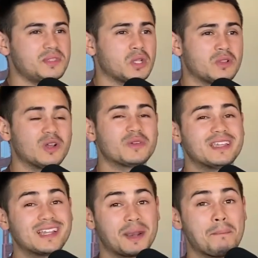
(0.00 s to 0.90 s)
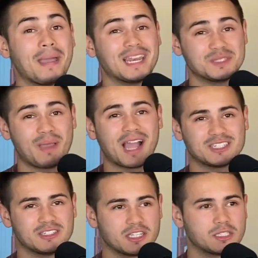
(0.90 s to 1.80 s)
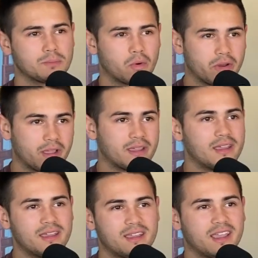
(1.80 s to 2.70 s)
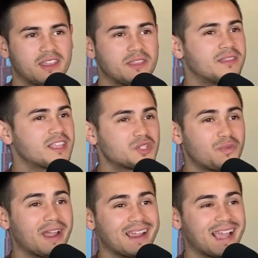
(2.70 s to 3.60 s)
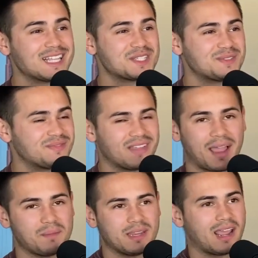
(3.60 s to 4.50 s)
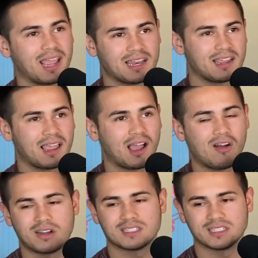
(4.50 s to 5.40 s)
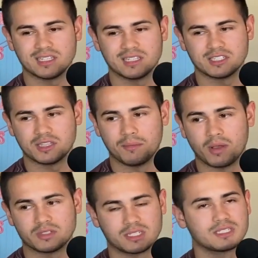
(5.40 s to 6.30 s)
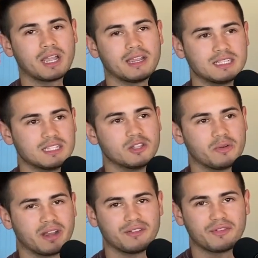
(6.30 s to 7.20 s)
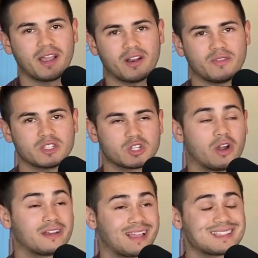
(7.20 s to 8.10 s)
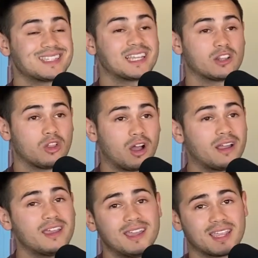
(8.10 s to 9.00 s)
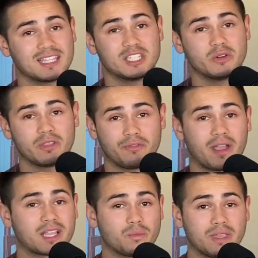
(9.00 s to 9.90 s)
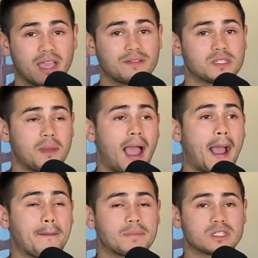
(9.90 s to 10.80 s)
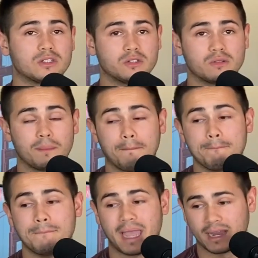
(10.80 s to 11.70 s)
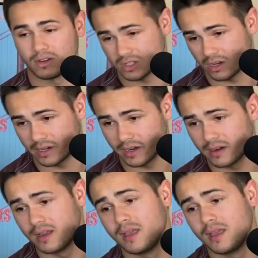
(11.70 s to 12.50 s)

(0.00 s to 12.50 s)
Loki kind of met his match in Dustin Poirier. And this fight has, it honestly is the most exhilarating fight on this card. And that's saying a lot, considering the fact that we have some absolute bangers on here.